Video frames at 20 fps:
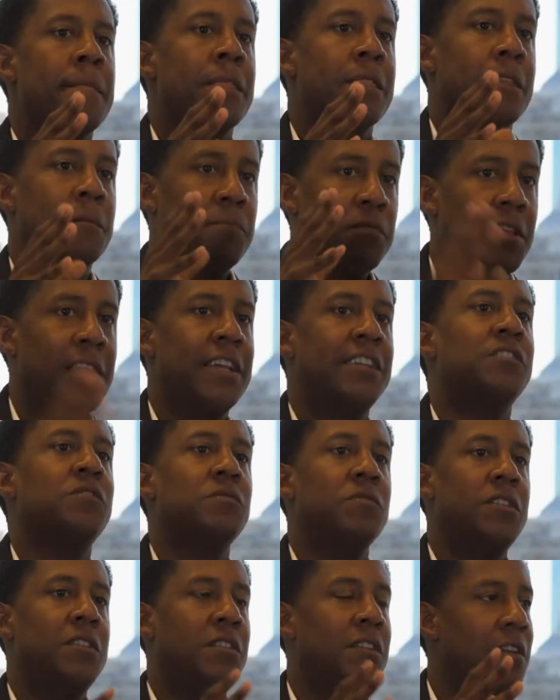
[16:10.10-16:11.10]
The place
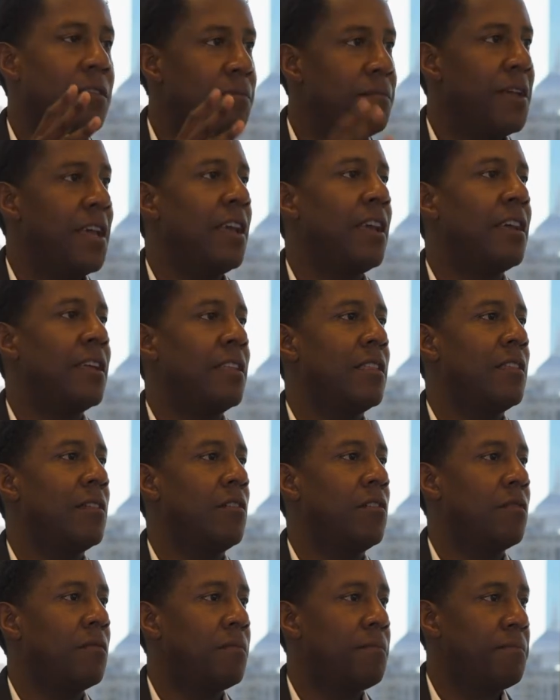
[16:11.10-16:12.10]
where you can make the
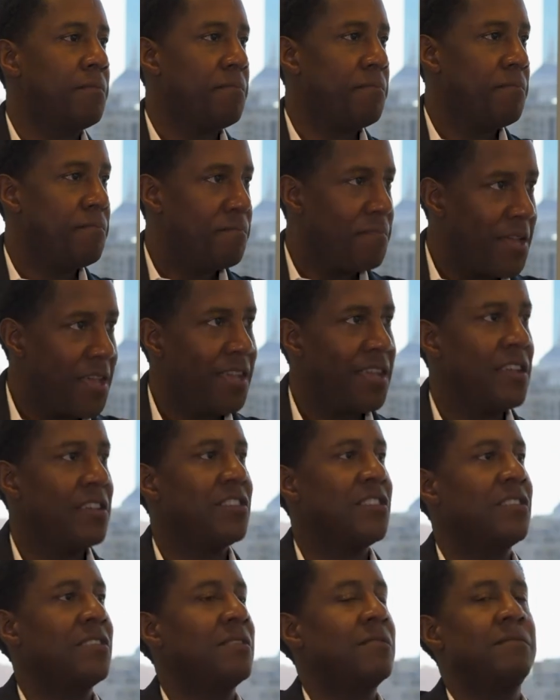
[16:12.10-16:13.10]

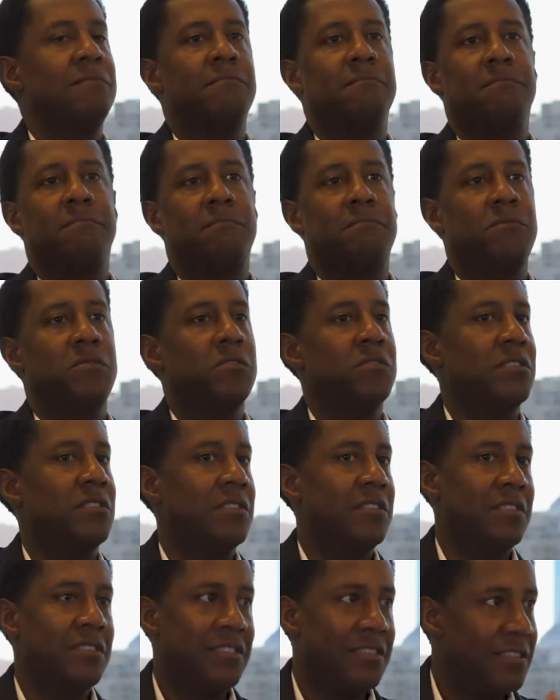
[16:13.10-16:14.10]
biggest, most
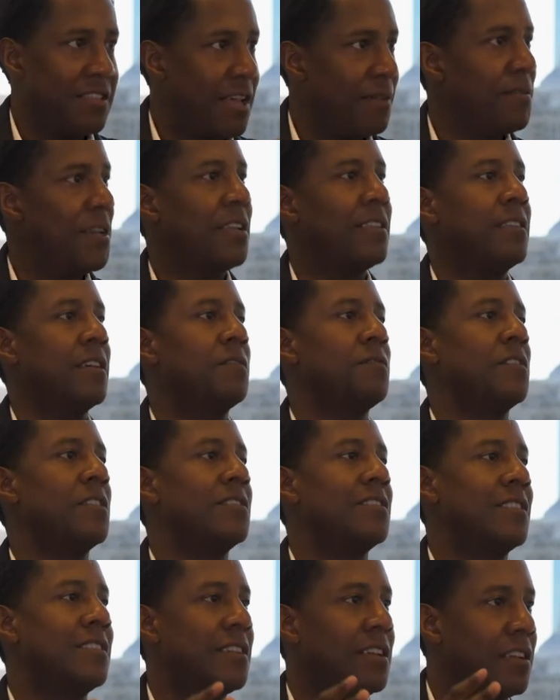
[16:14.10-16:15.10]
systemic
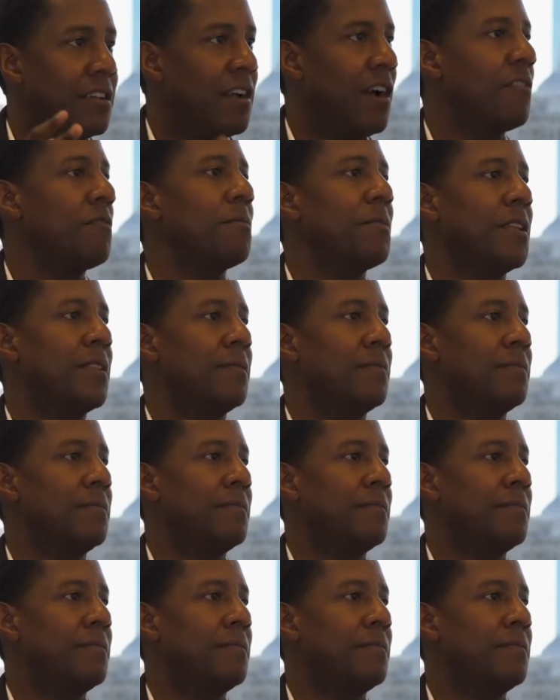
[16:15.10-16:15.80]
difference is in government,